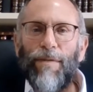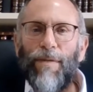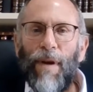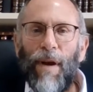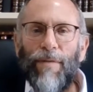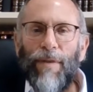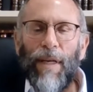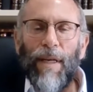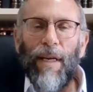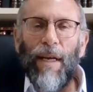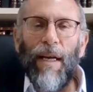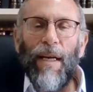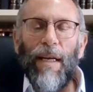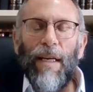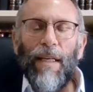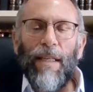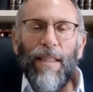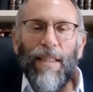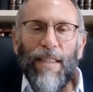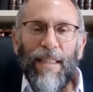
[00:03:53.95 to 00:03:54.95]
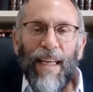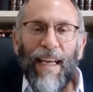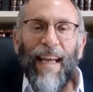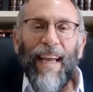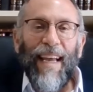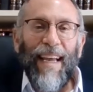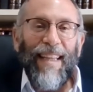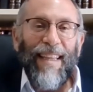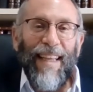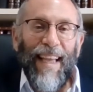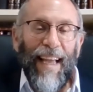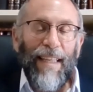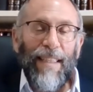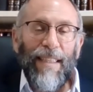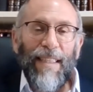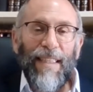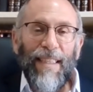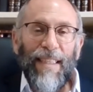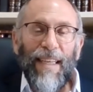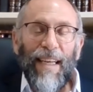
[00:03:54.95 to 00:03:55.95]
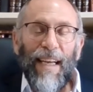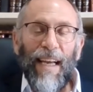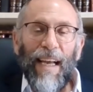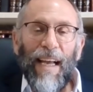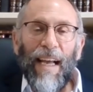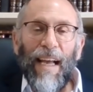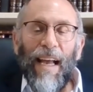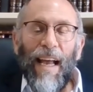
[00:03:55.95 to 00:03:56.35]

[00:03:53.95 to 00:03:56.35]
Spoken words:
for having singing and dancing